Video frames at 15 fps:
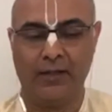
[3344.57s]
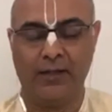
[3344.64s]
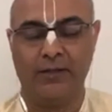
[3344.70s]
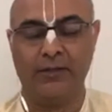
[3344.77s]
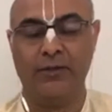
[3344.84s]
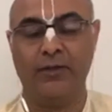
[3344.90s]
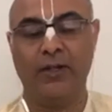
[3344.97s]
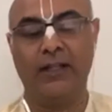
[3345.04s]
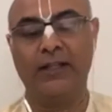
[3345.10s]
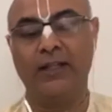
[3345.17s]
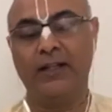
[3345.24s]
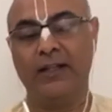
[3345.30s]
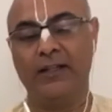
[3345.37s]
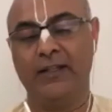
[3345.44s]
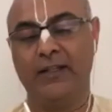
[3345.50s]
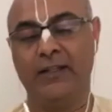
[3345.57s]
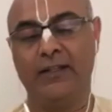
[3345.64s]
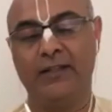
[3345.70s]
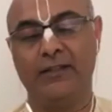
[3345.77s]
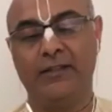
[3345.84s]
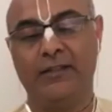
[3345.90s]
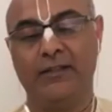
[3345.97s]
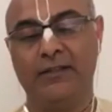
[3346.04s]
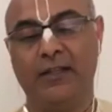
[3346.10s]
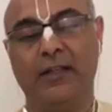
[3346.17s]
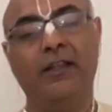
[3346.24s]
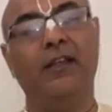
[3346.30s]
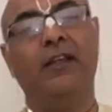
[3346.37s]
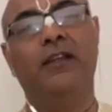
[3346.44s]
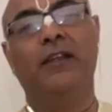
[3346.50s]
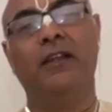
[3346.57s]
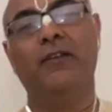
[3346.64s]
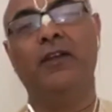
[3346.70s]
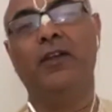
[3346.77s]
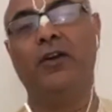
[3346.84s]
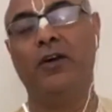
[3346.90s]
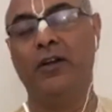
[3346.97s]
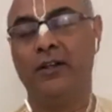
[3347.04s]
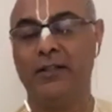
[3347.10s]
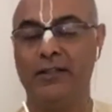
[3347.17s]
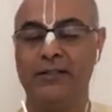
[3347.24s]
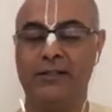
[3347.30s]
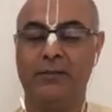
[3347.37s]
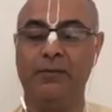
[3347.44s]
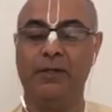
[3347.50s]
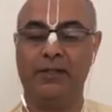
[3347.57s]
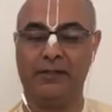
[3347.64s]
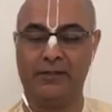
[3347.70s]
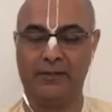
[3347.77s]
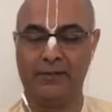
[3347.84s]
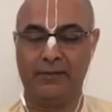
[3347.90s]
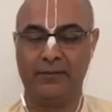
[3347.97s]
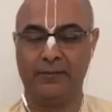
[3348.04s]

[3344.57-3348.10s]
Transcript: So Radharani is giving all these similes.